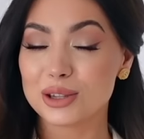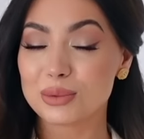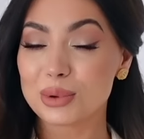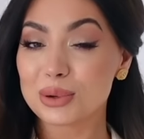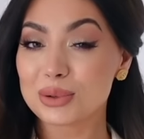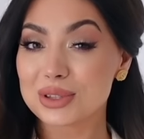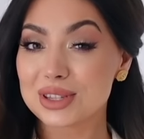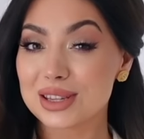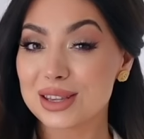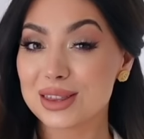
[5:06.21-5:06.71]
You
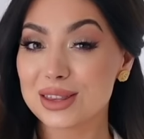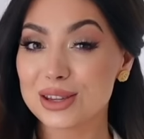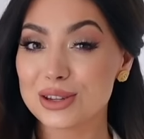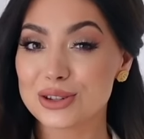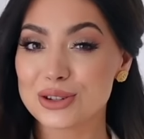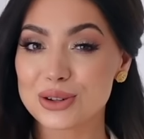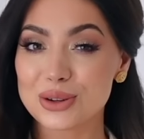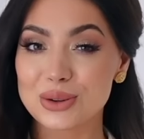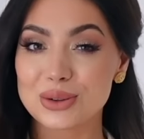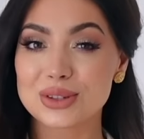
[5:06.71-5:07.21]
will see
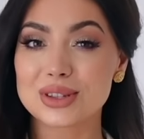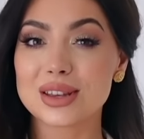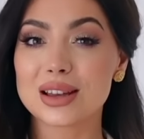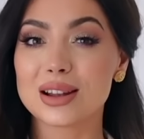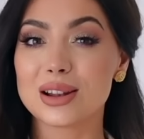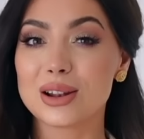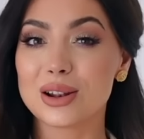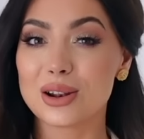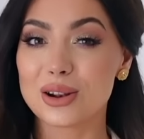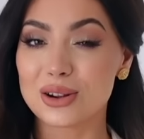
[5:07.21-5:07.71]
these shoes
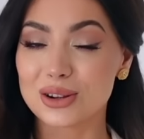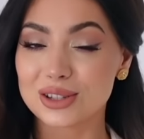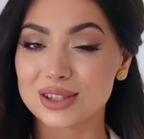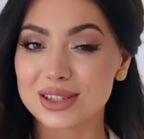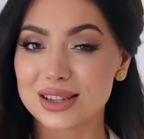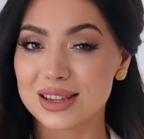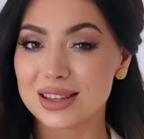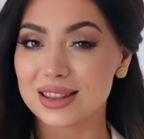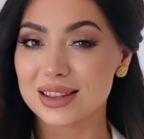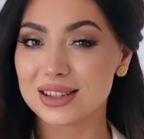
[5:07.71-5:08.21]
a lot
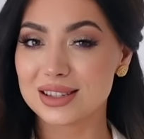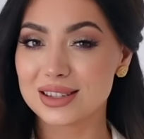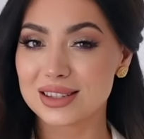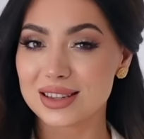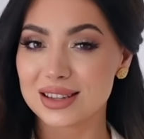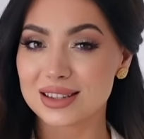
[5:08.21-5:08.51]
in this